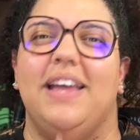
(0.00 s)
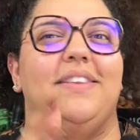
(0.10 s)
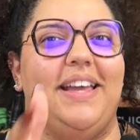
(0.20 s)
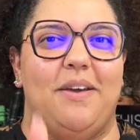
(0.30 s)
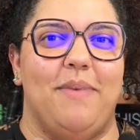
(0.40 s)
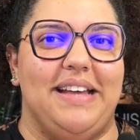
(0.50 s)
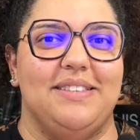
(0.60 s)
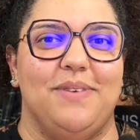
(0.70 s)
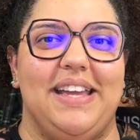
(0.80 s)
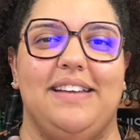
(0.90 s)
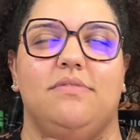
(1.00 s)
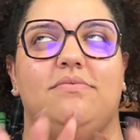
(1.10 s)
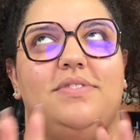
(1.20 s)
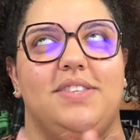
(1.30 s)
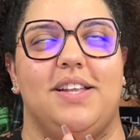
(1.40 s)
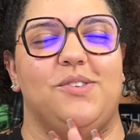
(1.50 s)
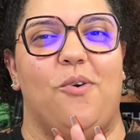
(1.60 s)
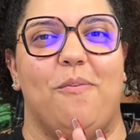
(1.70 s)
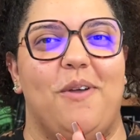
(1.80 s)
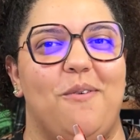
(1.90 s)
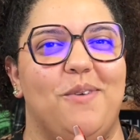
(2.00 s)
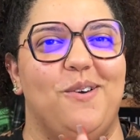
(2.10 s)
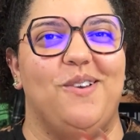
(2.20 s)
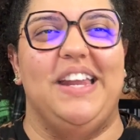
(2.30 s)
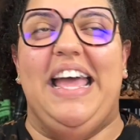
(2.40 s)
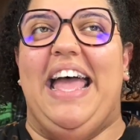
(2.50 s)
in like a best way. It's that Scorpio moon.